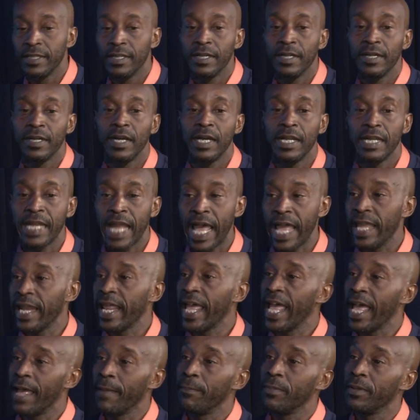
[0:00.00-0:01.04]
a night
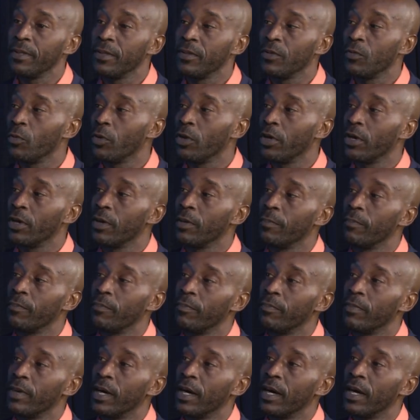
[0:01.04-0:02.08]
happened where
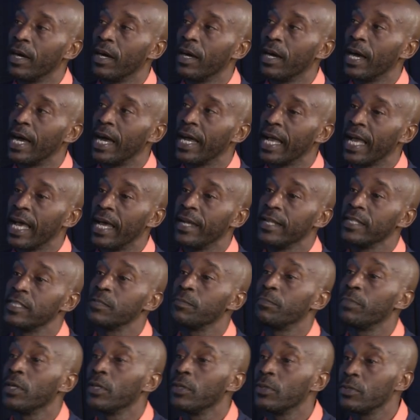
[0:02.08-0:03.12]
I got
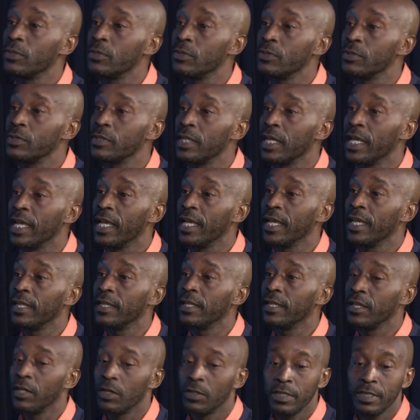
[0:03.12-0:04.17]
exposed, and
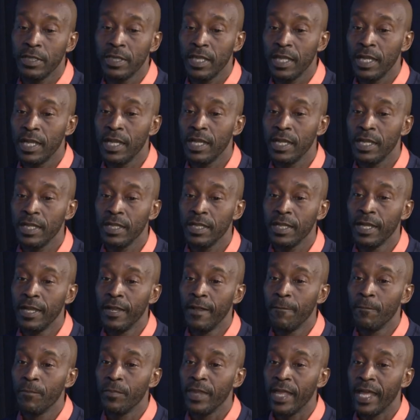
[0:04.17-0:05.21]
the only thing
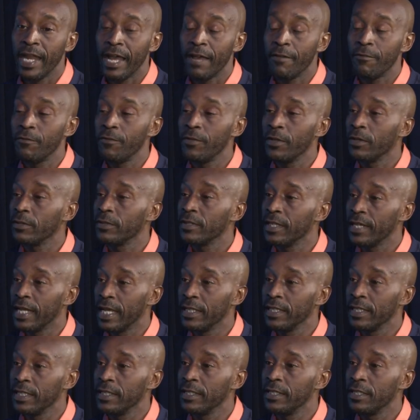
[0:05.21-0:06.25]
that I felt that I
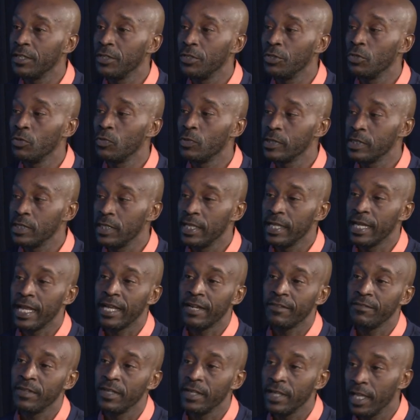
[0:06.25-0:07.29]
needed to do was get out
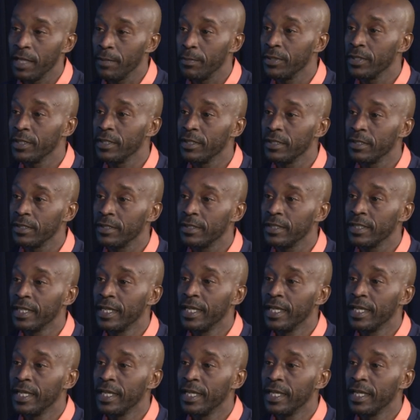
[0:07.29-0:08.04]
of the neighborhood.